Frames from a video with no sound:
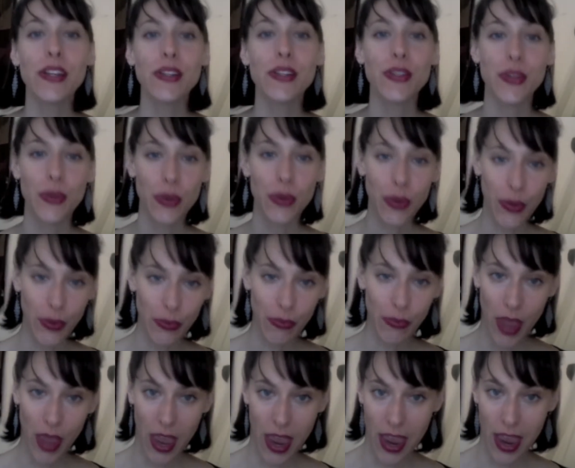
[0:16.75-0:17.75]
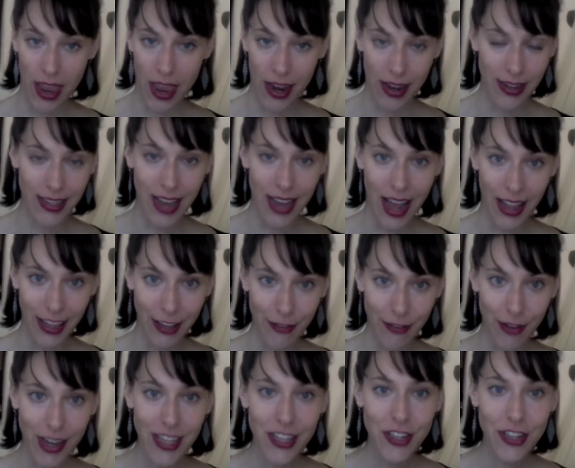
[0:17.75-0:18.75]
to an Italian
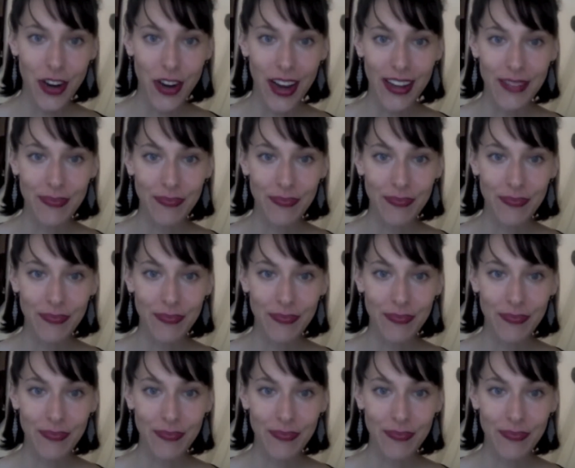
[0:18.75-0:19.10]
restaurant?